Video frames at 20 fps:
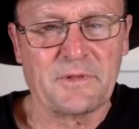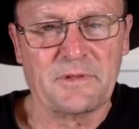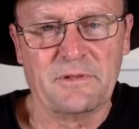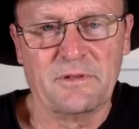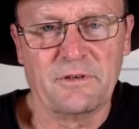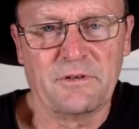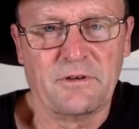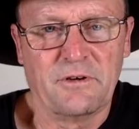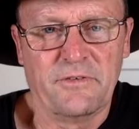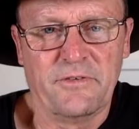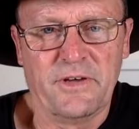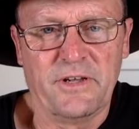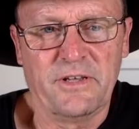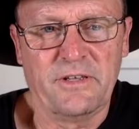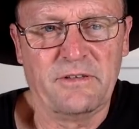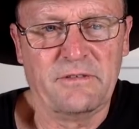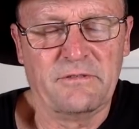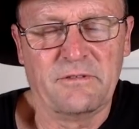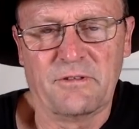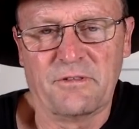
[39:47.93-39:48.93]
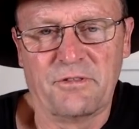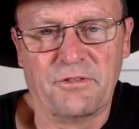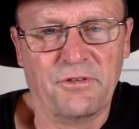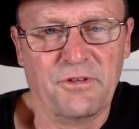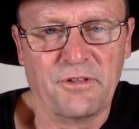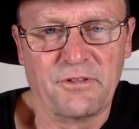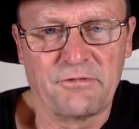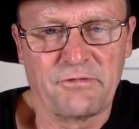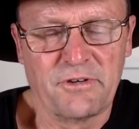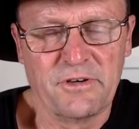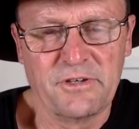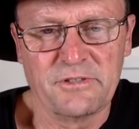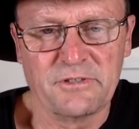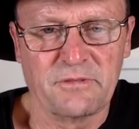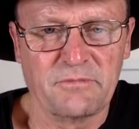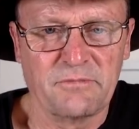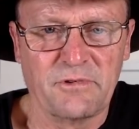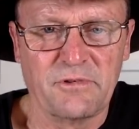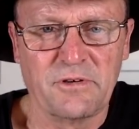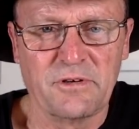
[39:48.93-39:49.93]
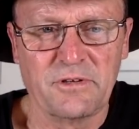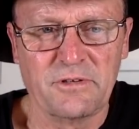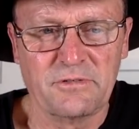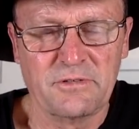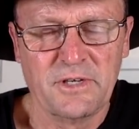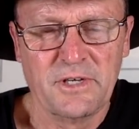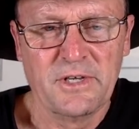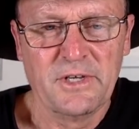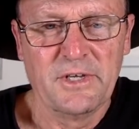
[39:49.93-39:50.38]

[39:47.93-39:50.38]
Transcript: Like I've only got 33s on mine, and